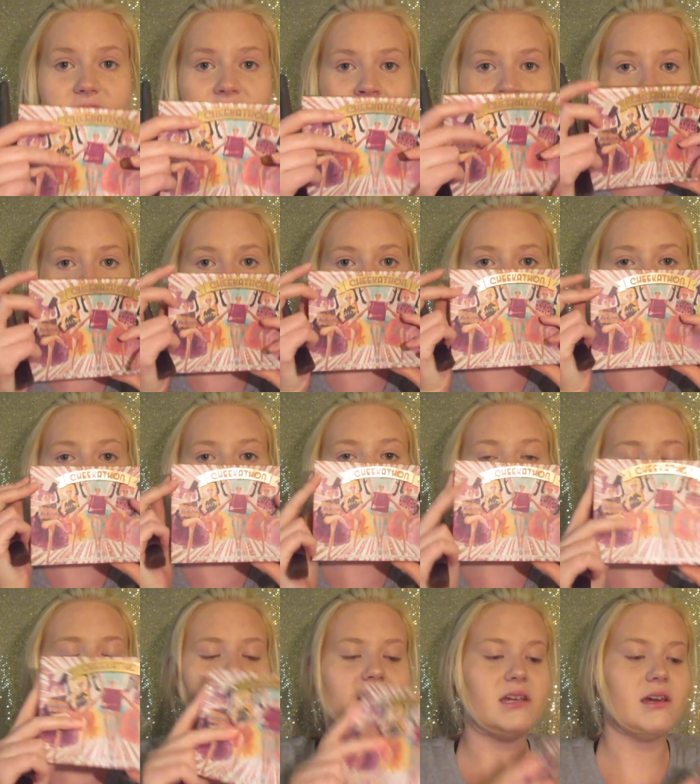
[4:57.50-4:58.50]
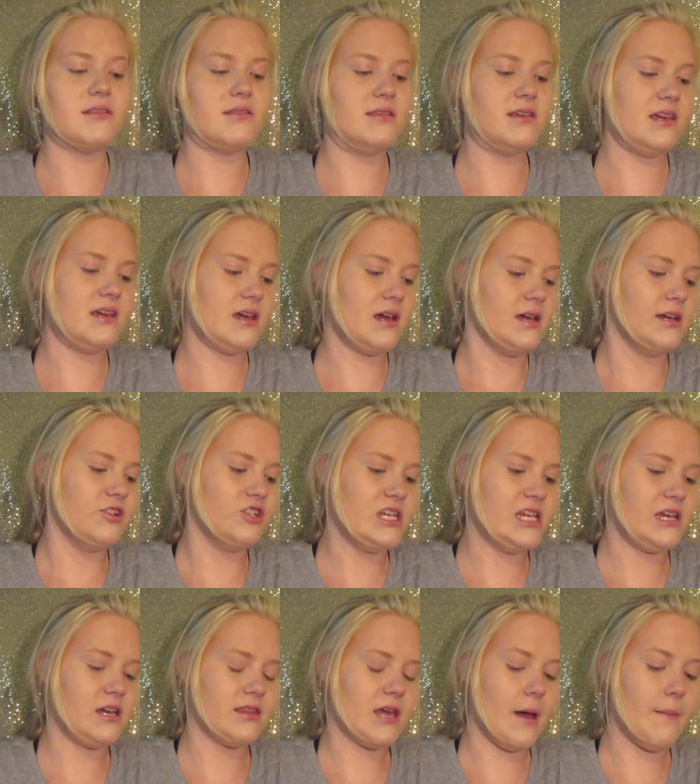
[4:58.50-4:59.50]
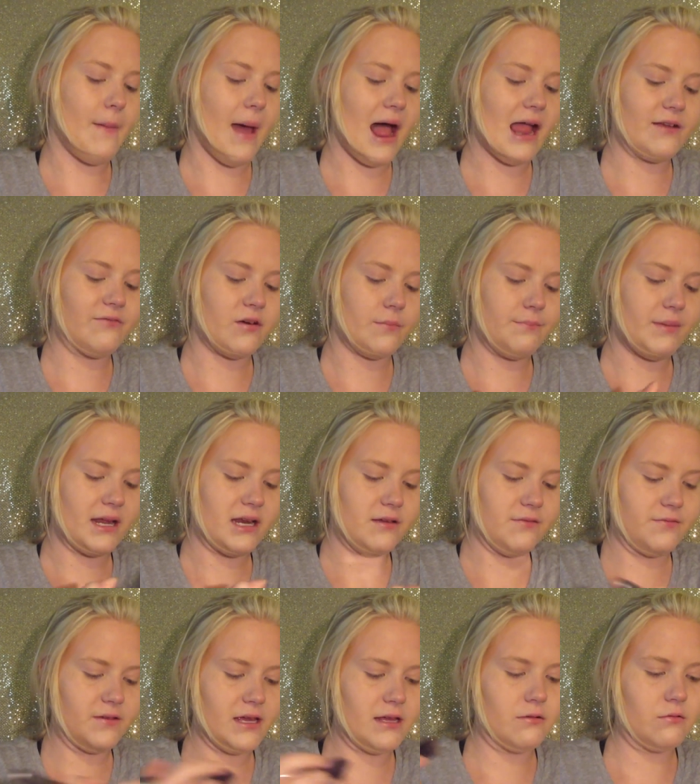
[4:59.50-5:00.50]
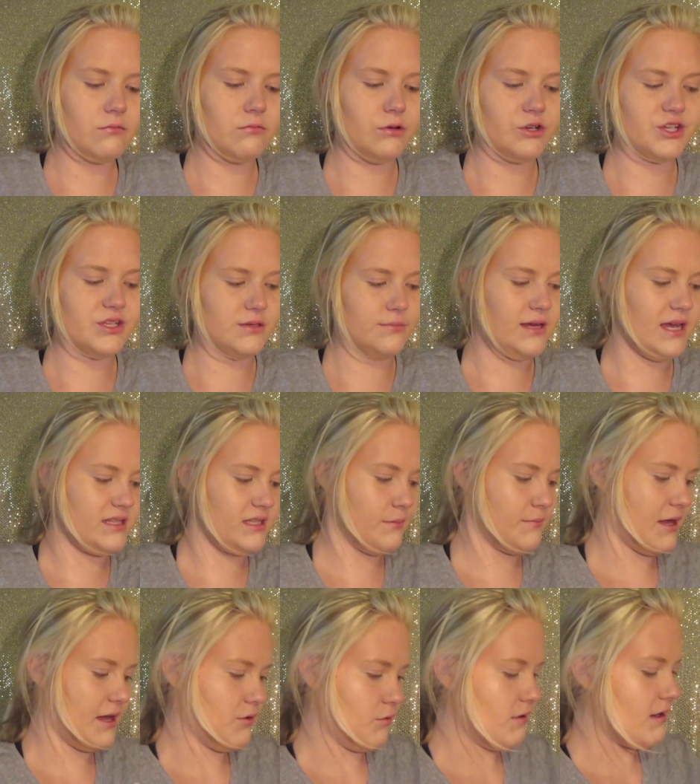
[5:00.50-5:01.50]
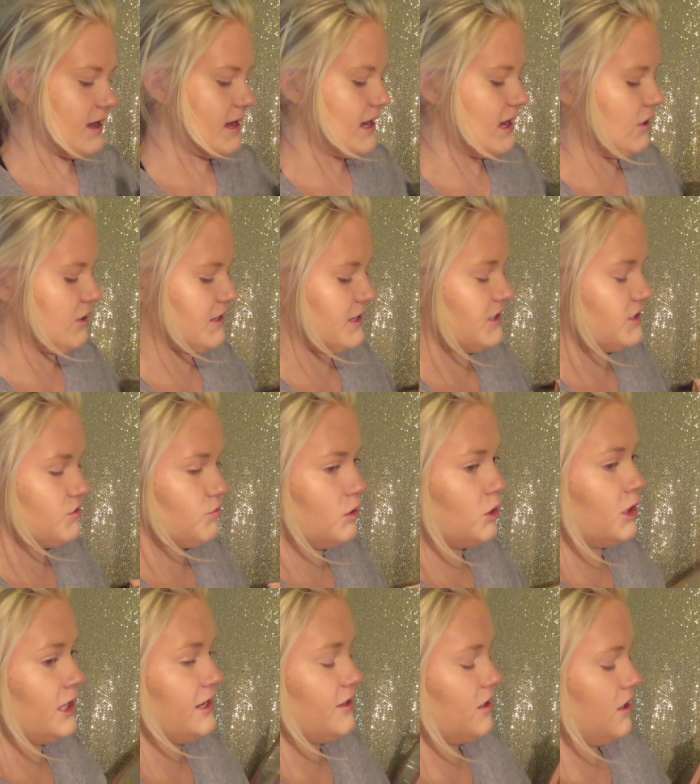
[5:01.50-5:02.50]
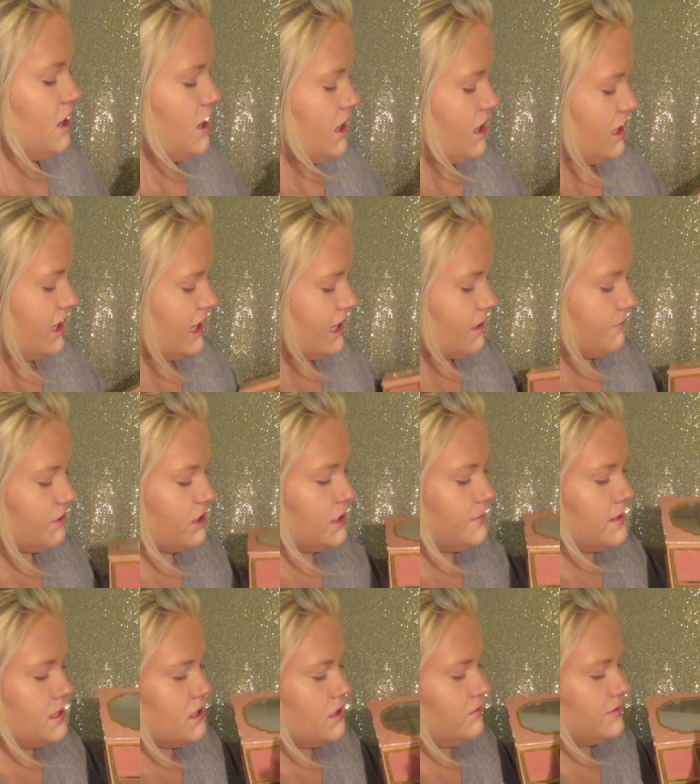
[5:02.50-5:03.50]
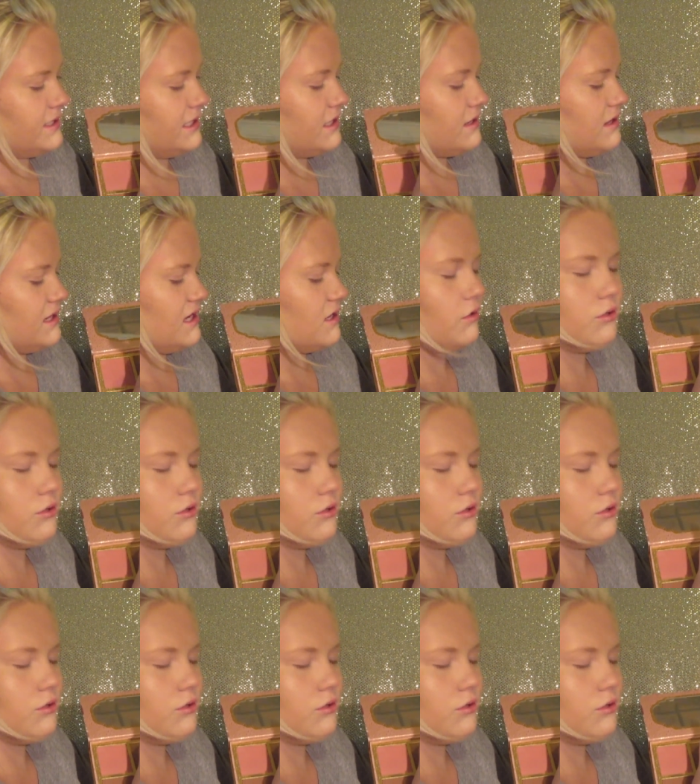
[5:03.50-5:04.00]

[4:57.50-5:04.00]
so now I'm gonna be using the Cheekathon palette from Benefit, which is amazing by the way, I'll get into it later. And I'm gonna be using the